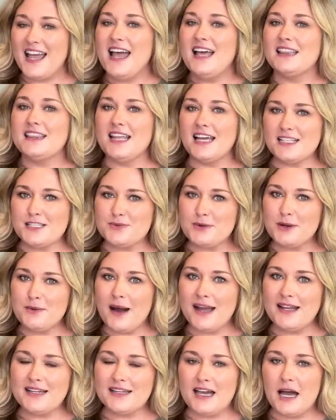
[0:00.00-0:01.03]
let's
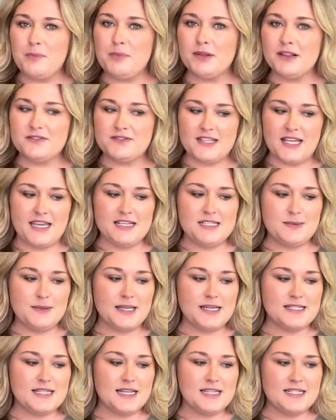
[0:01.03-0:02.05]
rewind a couple of days
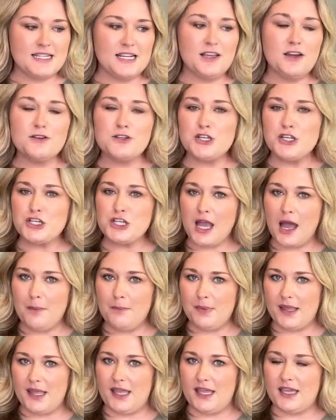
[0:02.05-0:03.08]
because I did go
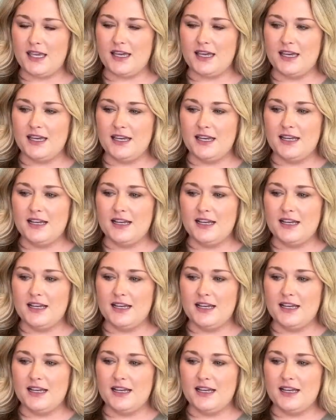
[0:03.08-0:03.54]
shopping